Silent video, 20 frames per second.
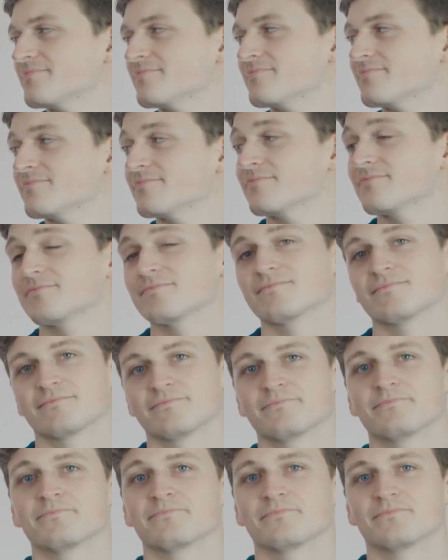
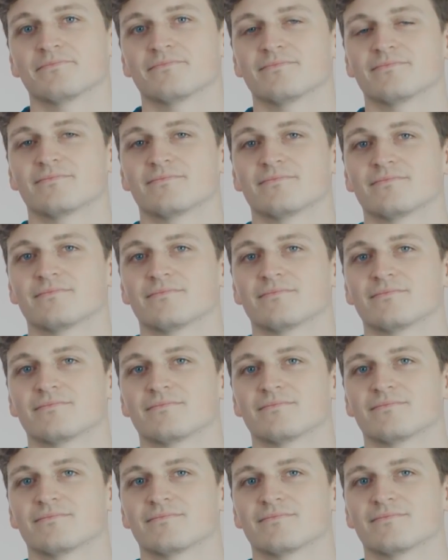
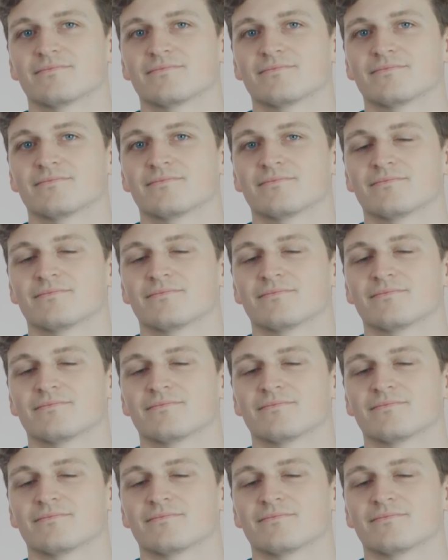(silent)